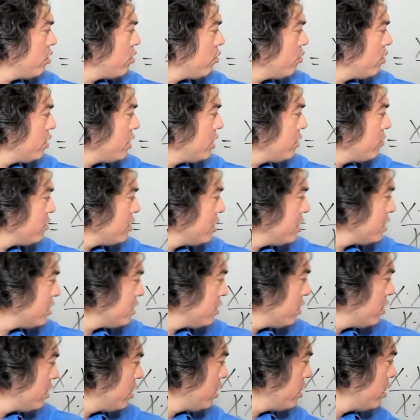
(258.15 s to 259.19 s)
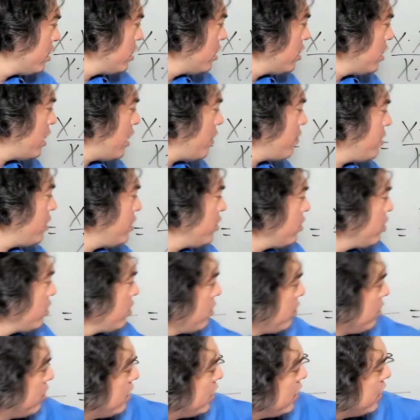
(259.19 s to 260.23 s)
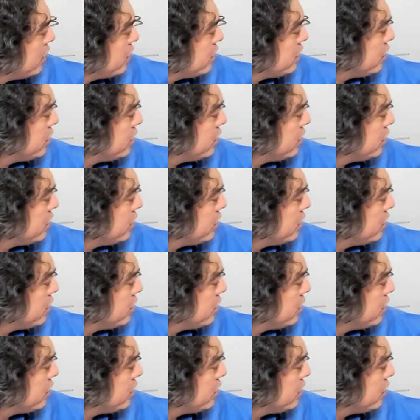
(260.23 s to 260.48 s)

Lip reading: 1 times this. I mean, this,